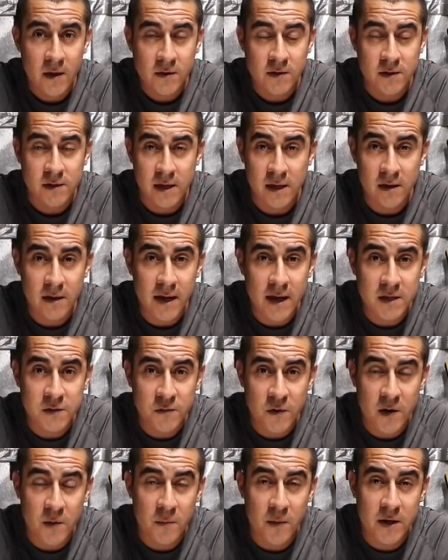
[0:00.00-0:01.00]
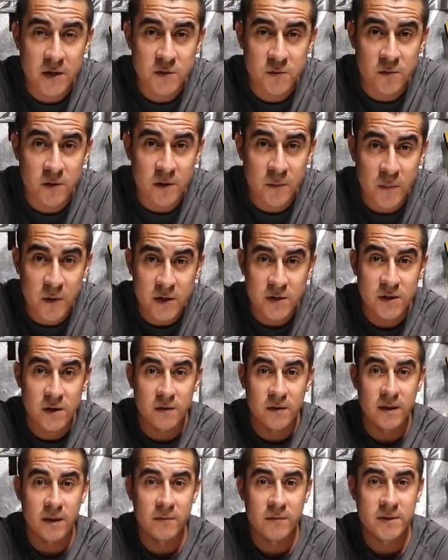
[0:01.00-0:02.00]
So thank you guys very much. Really appreciate
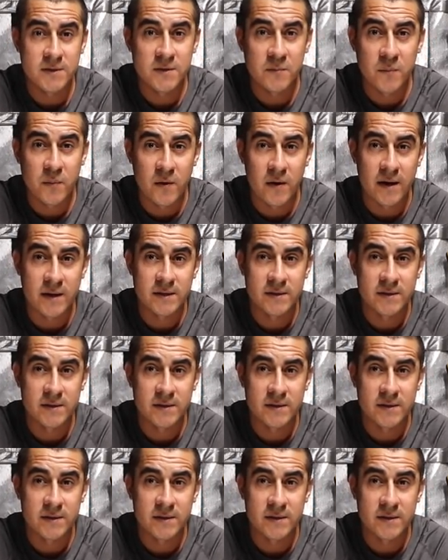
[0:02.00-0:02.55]
all the love and support.